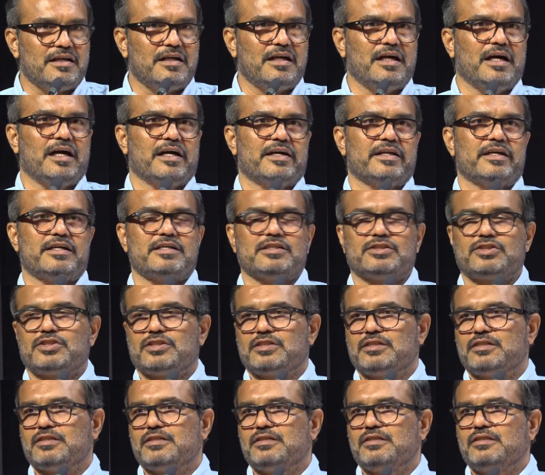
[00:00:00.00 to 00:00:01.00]

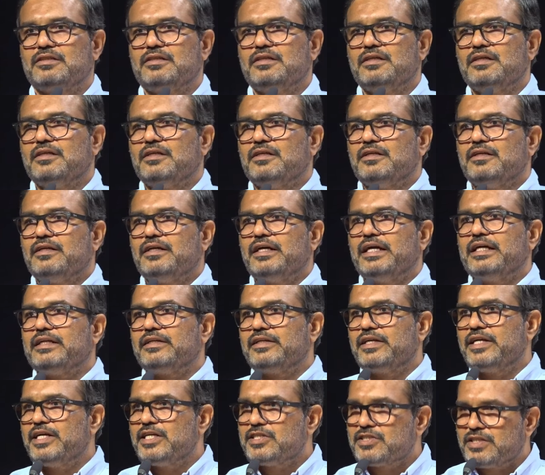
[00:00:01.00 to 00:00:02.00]
agriculture,
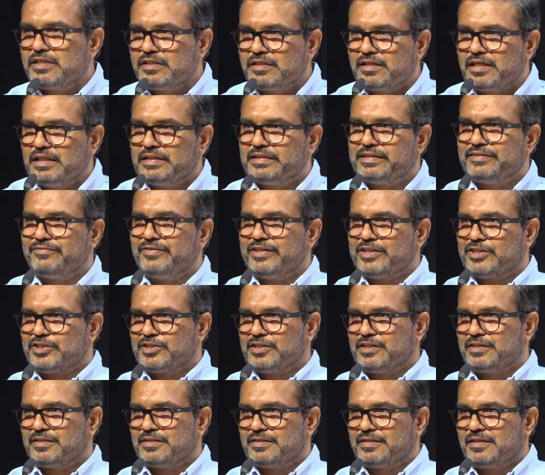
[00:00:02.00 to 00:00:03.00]
engaged in
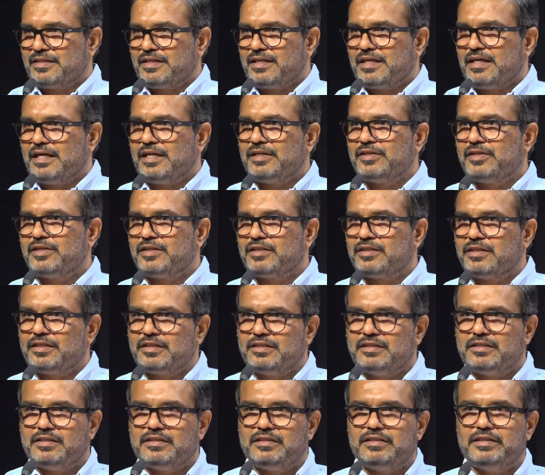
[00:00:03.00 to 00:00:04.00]
cultivation under the
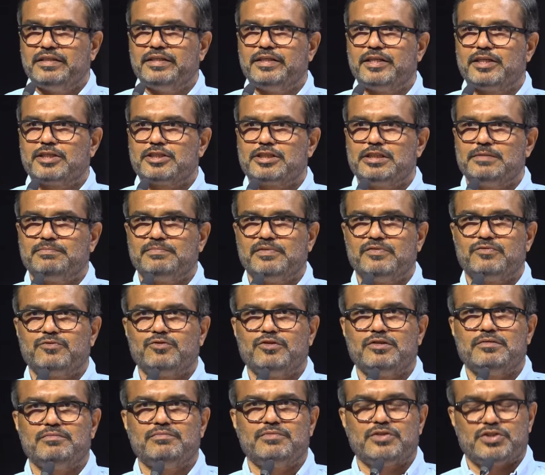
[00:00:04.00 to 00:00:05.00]
leadership of
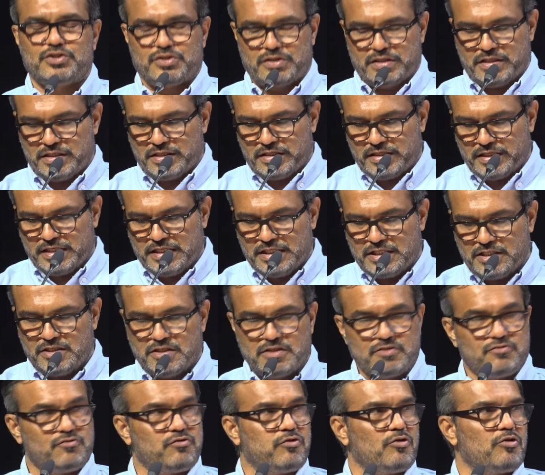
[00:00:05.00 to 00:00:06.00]
Kudumbashri is
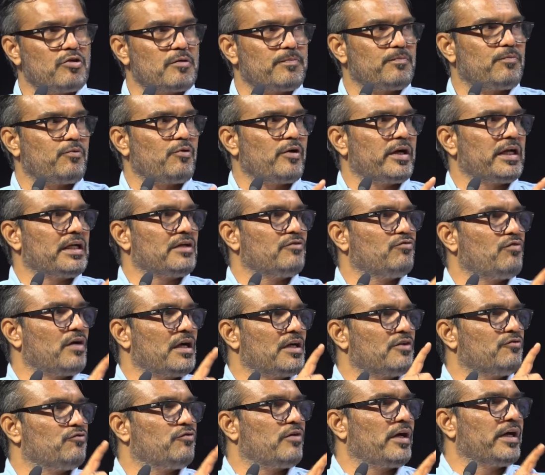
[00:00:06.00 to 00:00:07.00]

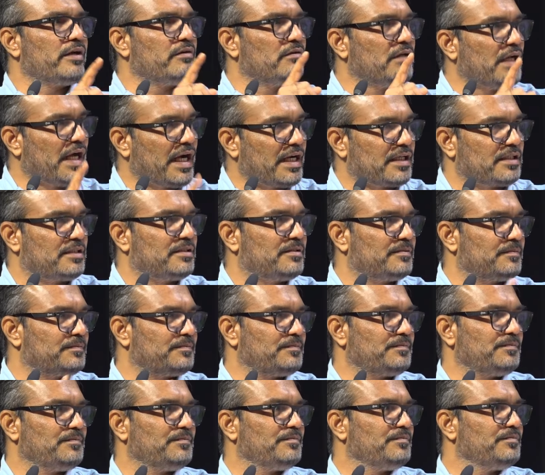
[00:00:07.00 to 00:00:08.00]
4.15 lakh.
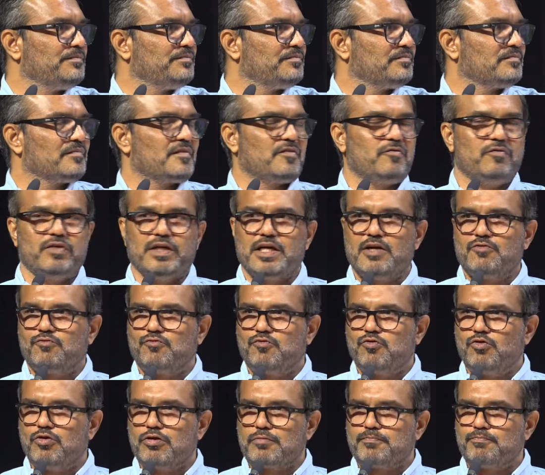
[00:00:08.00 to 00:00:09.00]
We have
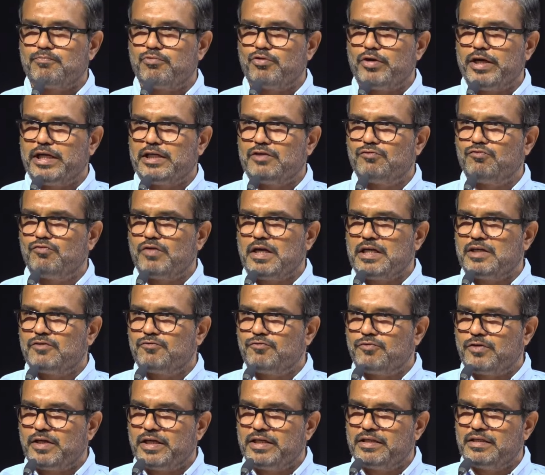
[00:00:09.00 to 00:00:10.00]

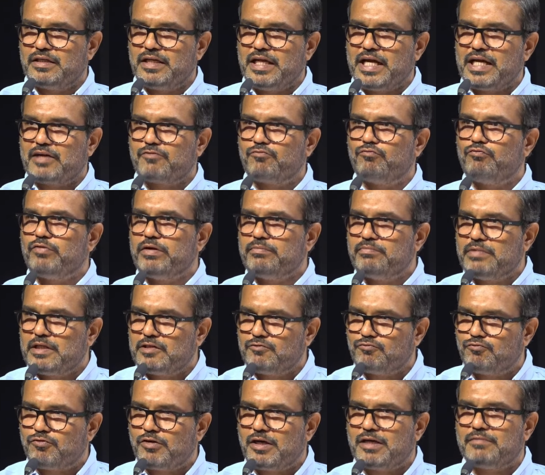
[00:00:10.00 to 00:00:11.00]
4.15 lakh women
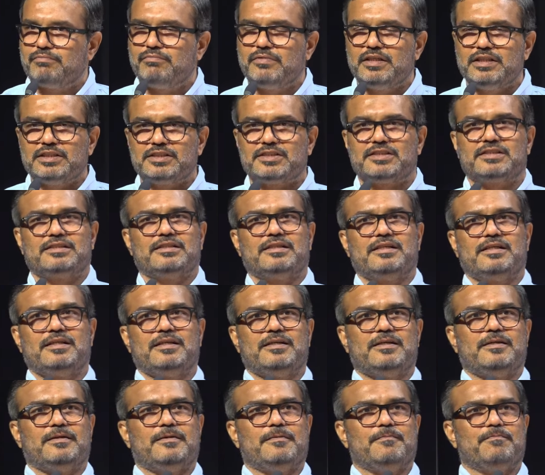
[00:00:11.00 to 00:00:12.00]
farmers
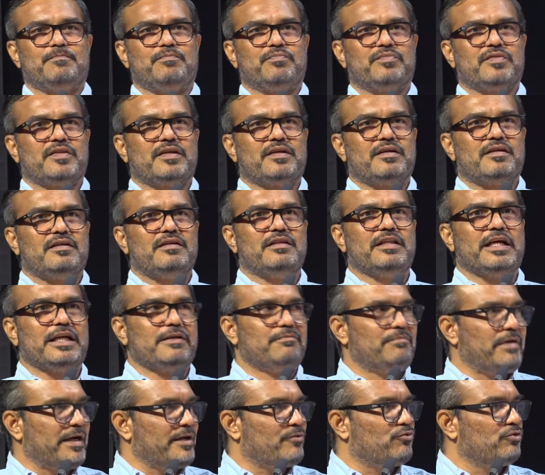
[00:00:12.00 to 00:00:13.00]
led
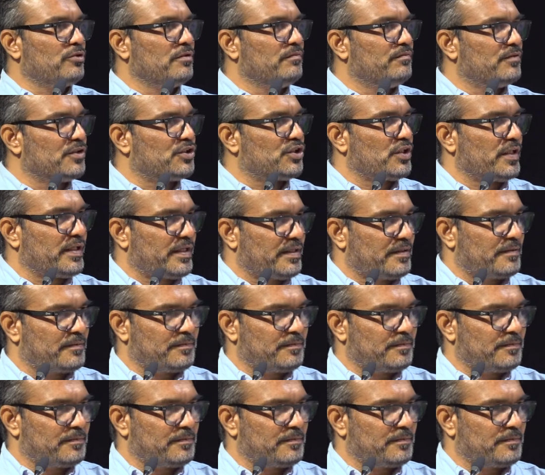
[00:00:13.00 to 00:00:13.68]
by Kudumbashri.